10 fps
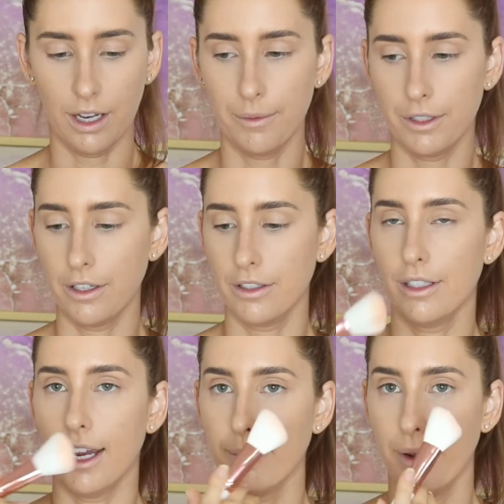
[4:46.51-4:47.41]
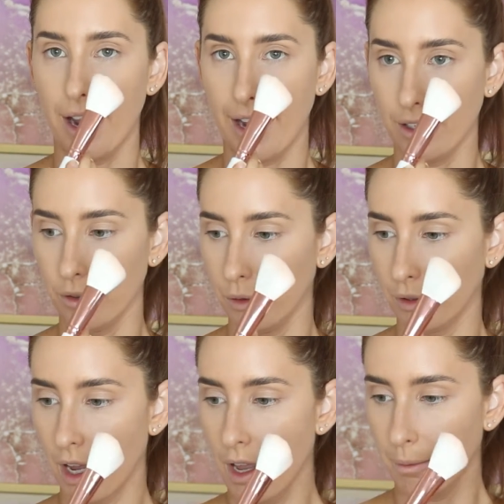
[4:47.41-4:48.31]
I'm just going to take my
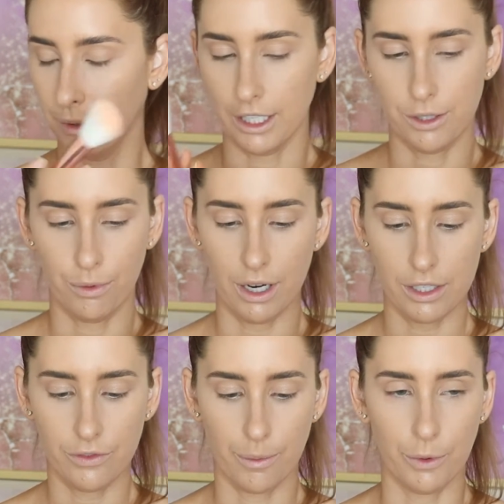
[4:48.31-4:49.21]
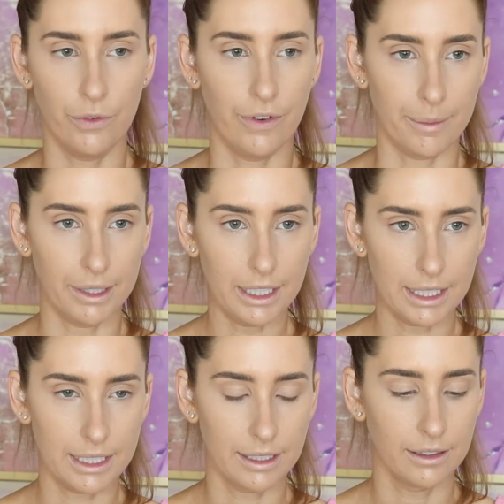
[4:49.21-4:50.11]
angled blush brush from
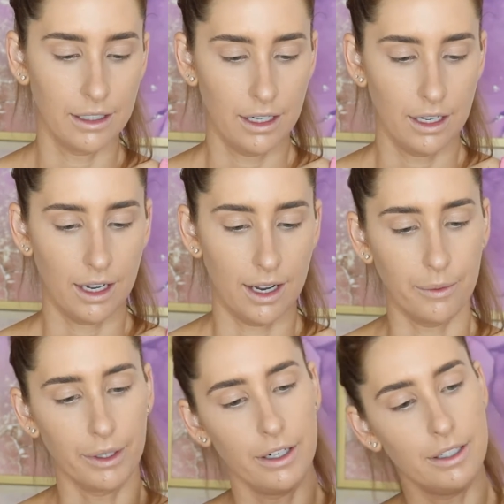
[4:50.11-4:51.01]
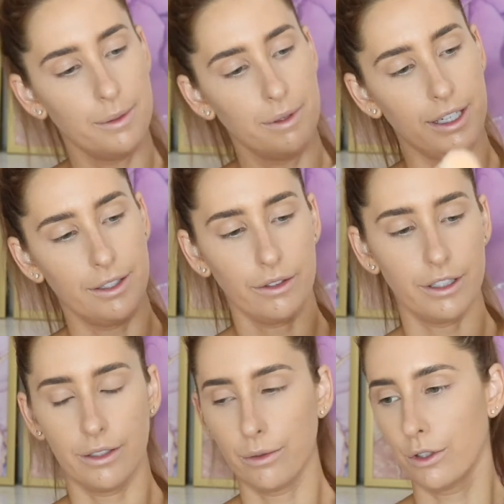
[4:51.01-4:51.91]
Fabulous. We're going to dip into this one.
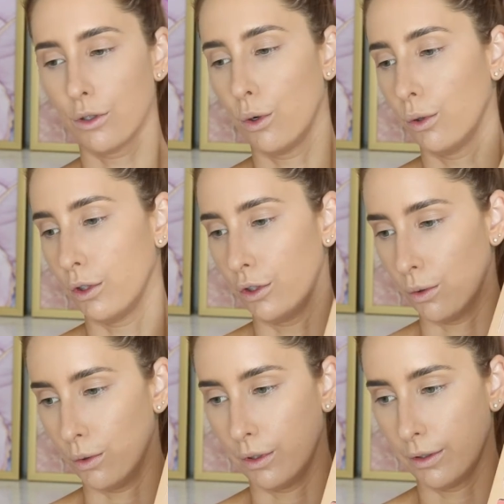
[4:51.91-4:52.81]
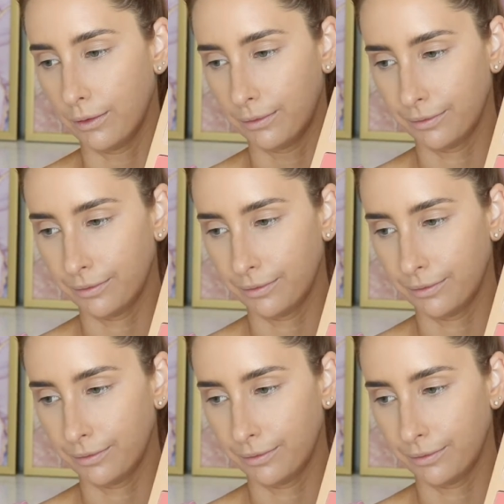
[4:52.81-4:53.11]
So this one's called Dawn.